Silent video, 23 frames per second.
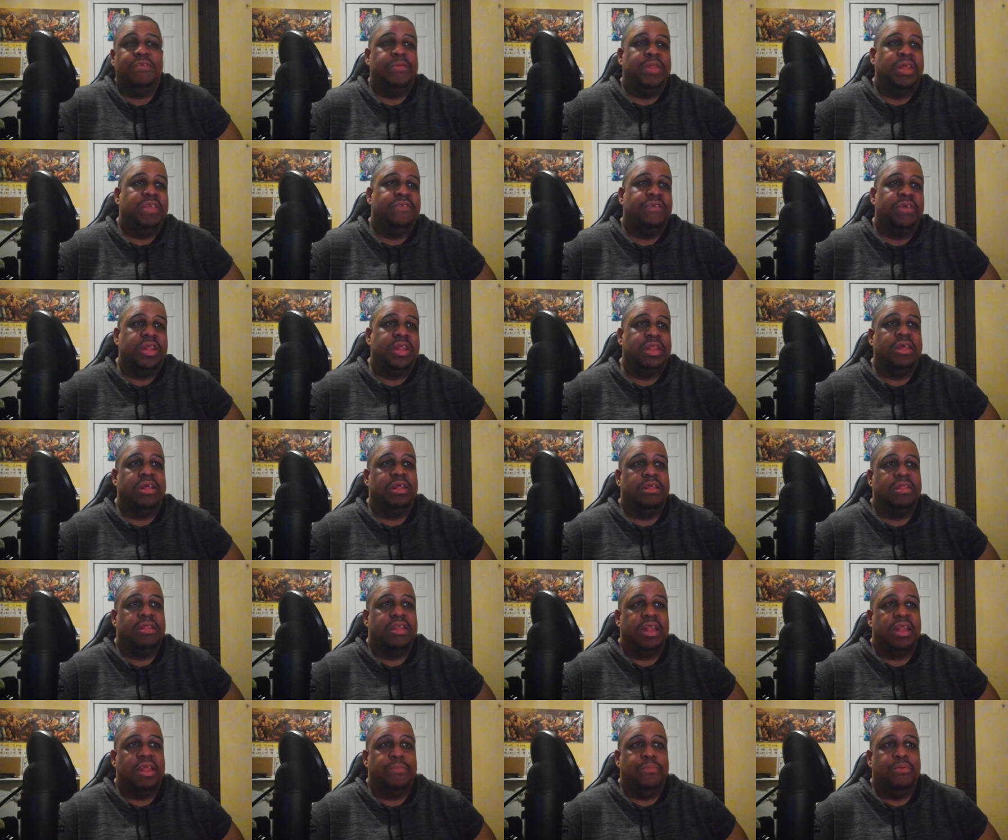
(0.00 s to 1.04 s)
when they're trying to tell us
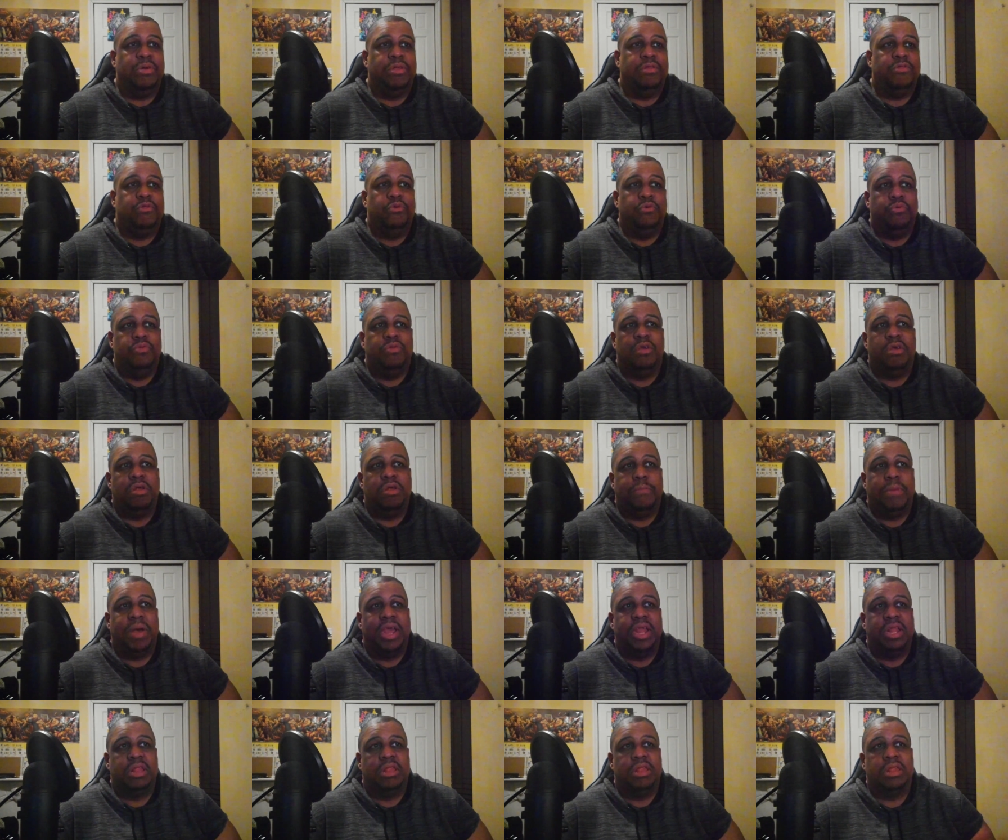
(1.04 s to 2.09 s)
that they put two
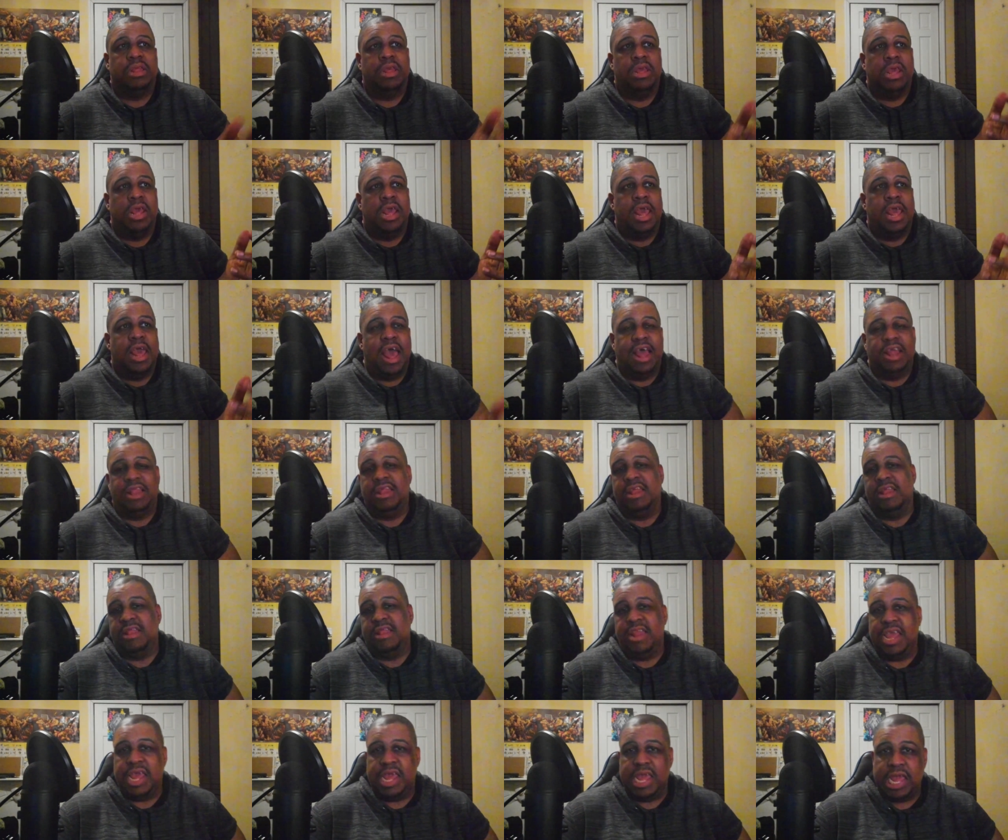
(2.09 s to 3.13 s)
terabytes S S
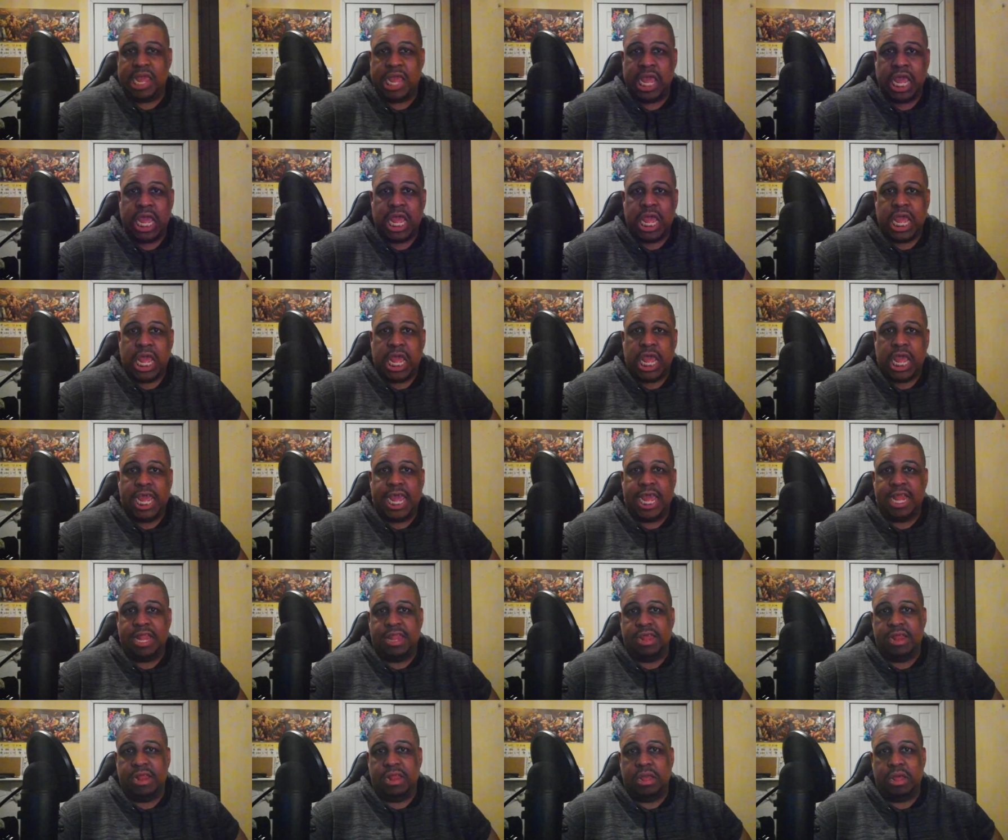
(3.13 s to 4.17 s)
D
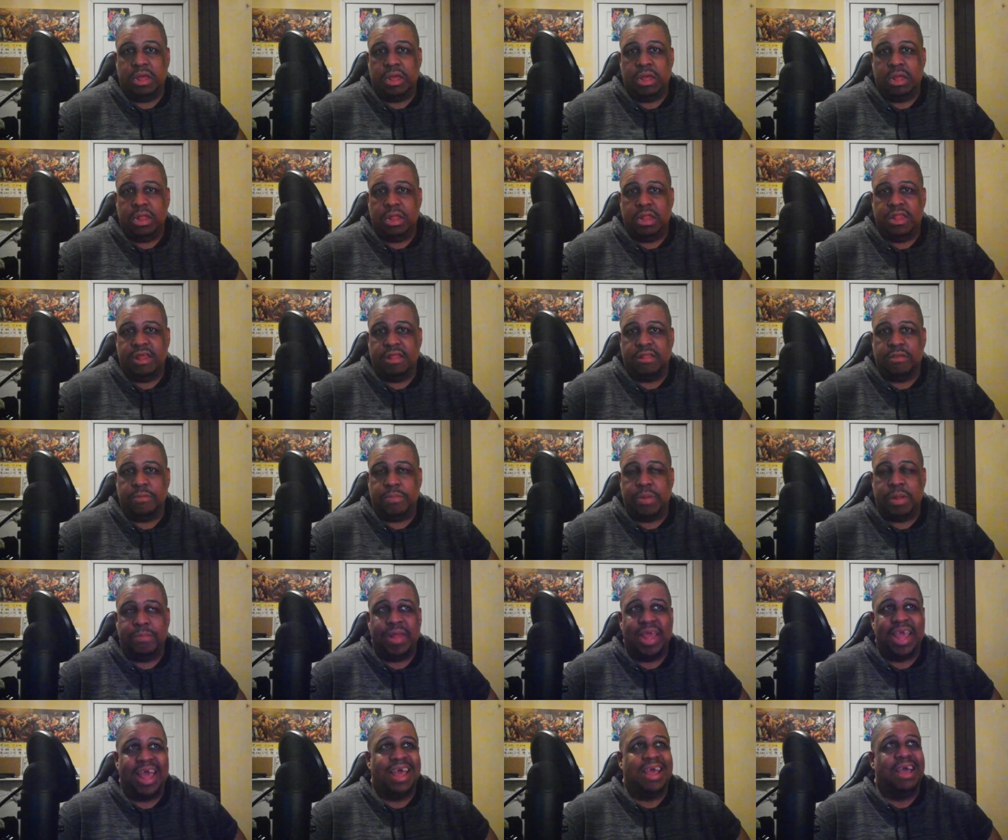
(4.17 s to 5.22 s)
into the system. And I'm
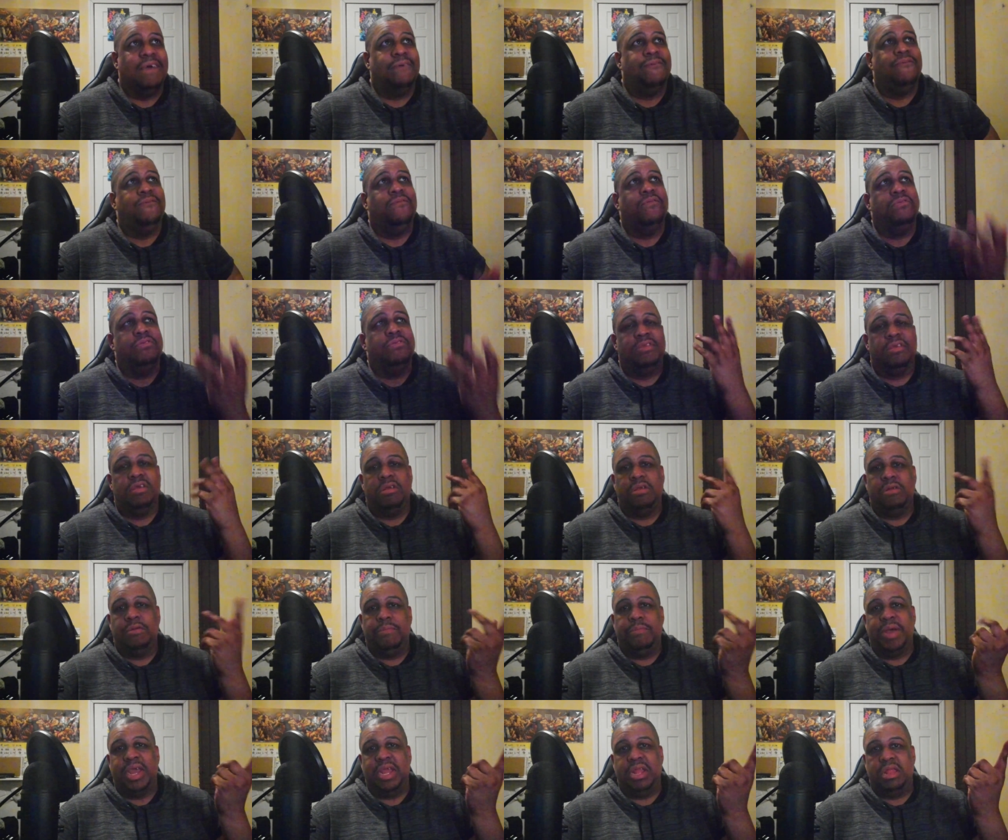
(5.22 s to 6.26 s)
like, I got four
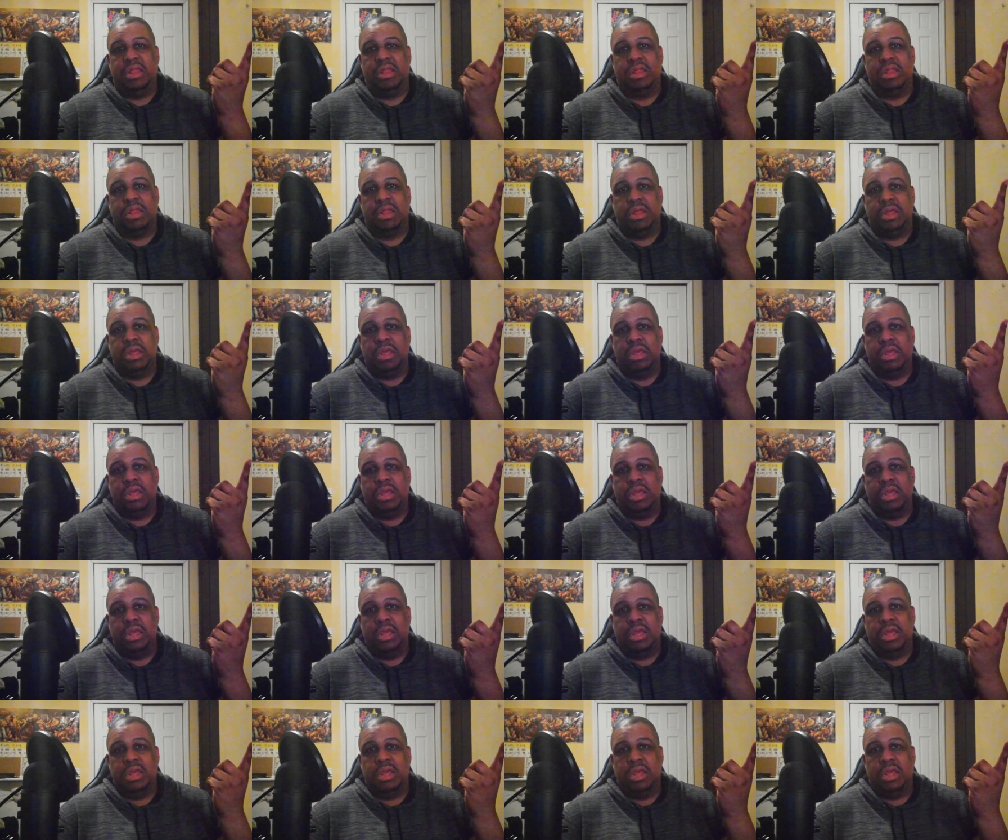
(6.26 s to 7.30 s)
terabytes.
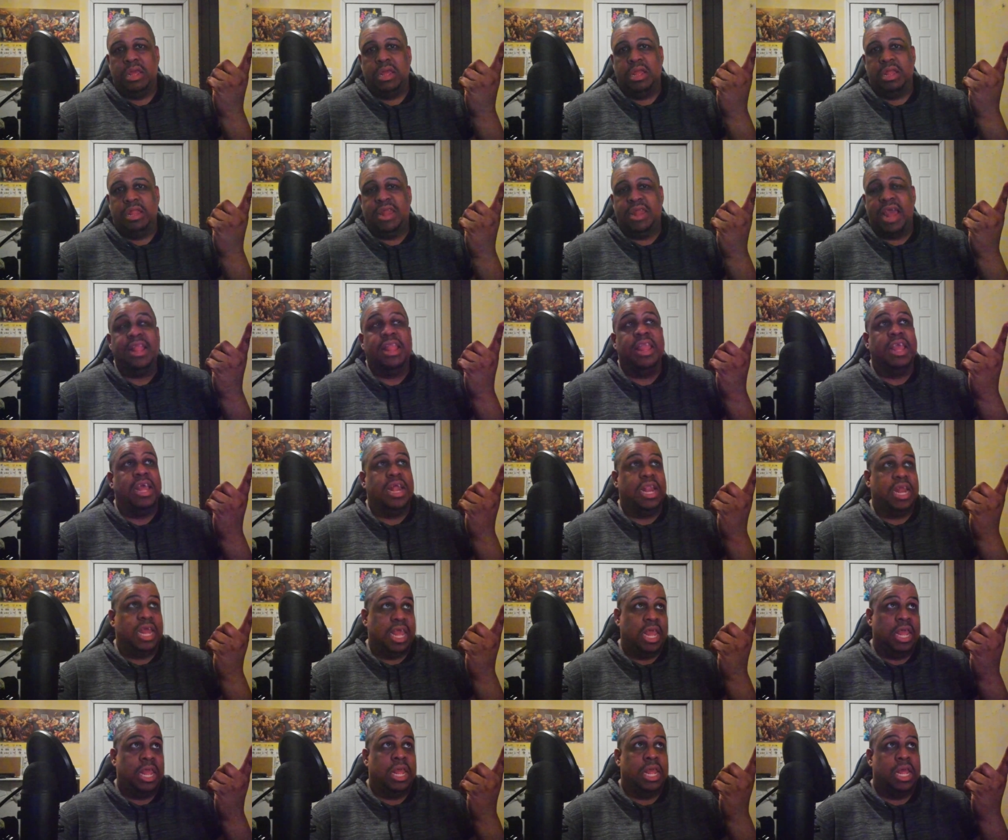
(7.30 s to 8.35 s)

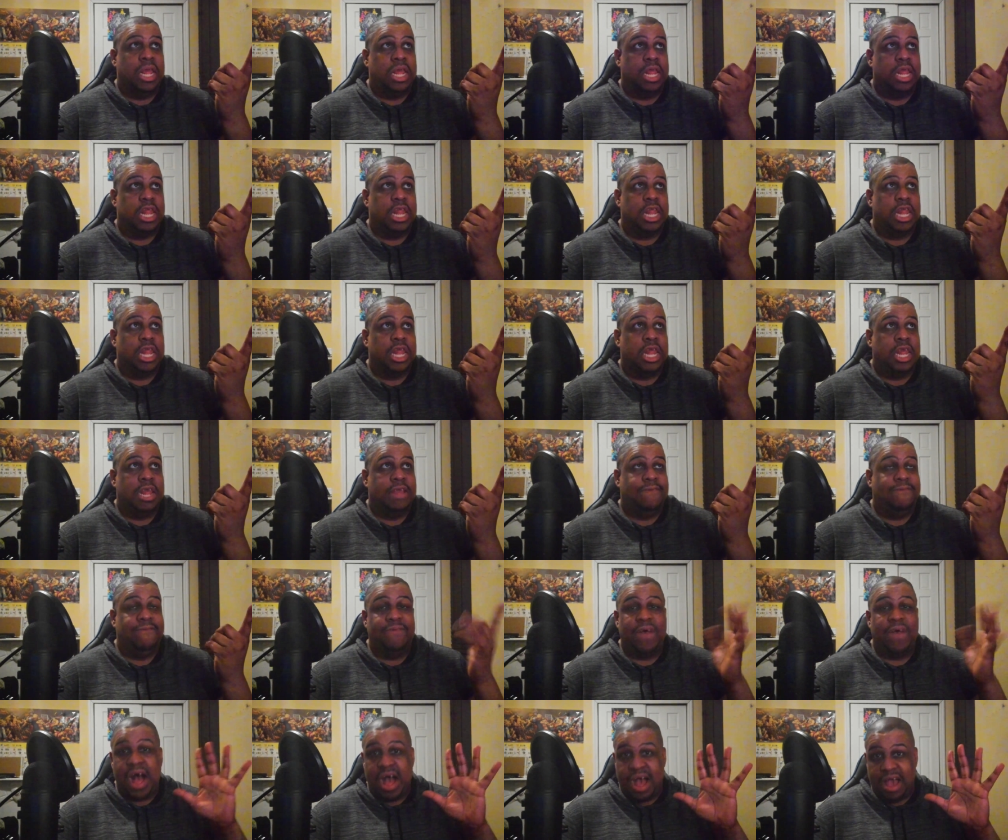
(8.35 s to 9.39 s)
Technically,
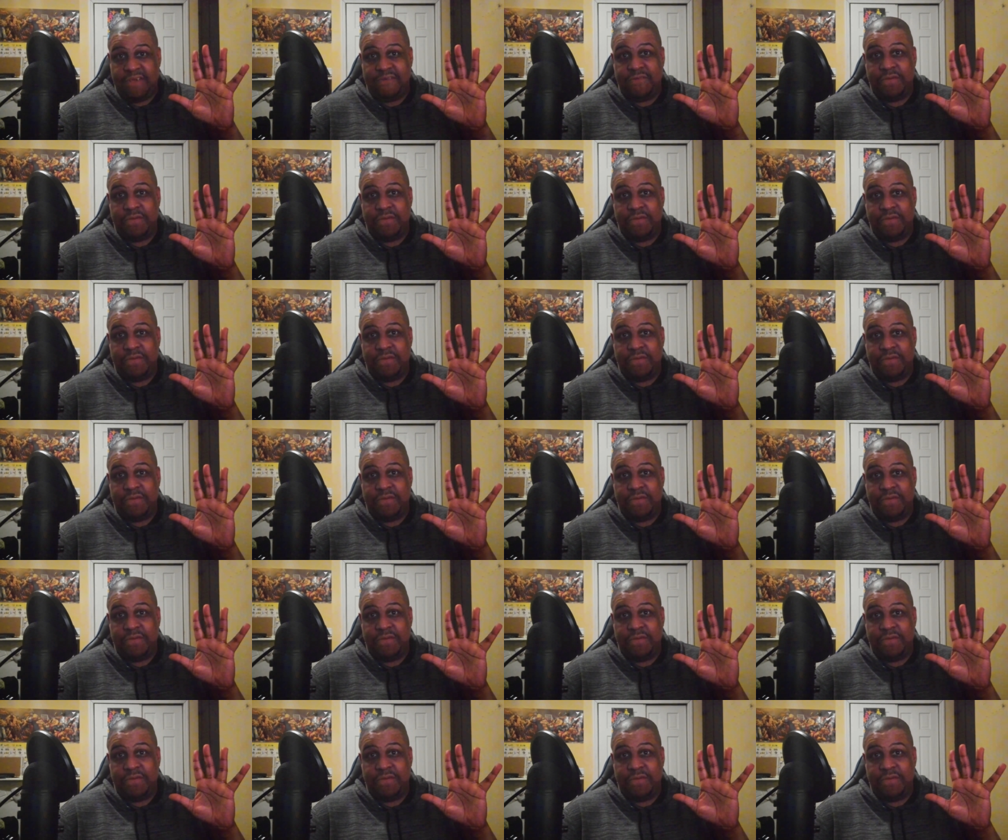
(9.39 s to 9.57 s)
five.